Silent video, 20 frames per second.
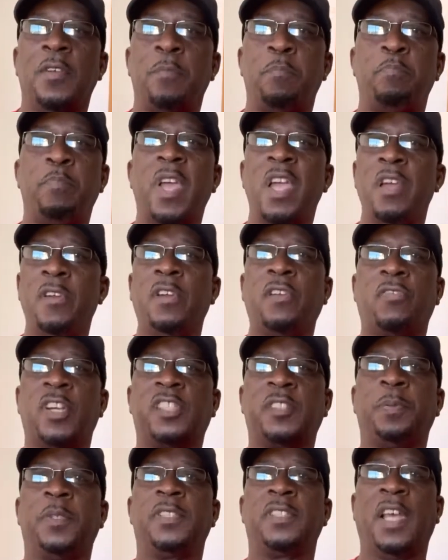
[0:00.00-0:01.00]
Merry
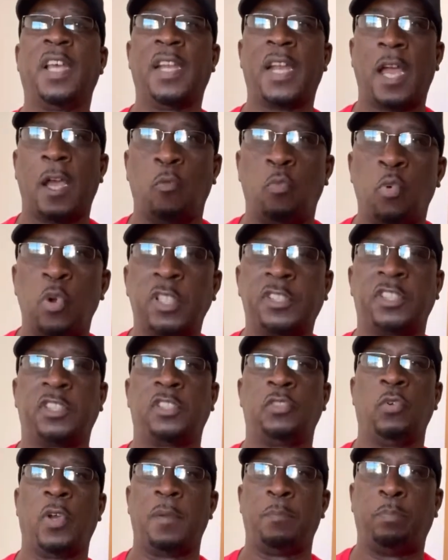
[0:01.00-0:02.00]
Christmas, and I
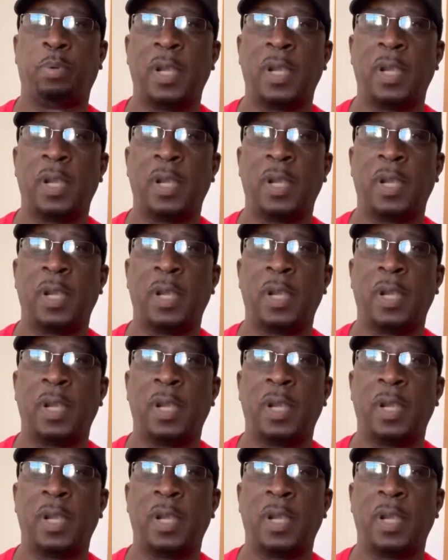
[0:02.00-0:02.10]
wish you a